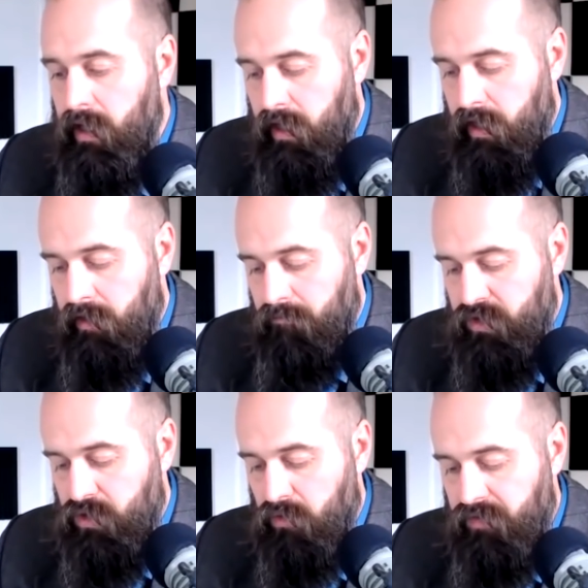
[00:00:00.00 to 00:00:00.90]

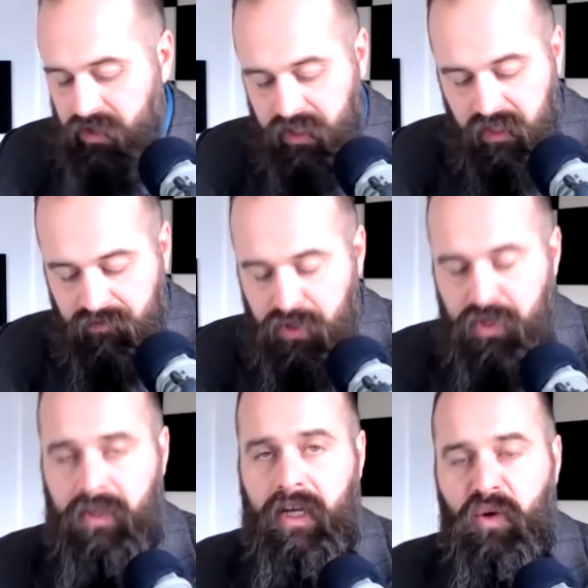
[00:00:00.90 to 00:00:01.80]
So if there's any
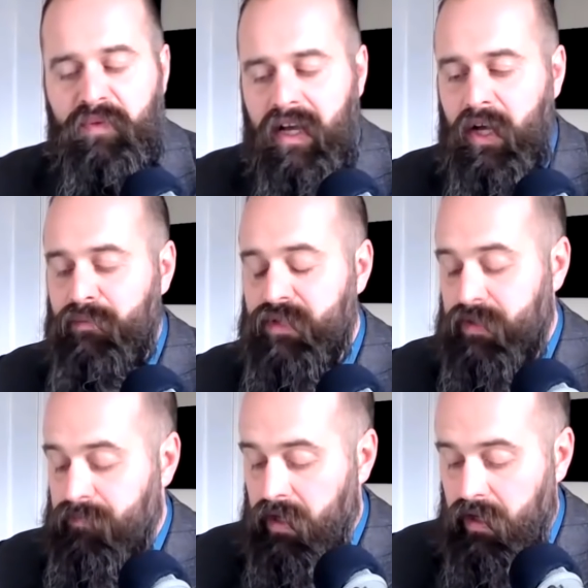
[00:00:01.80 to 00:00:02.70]
confusion on that, I hope that helps.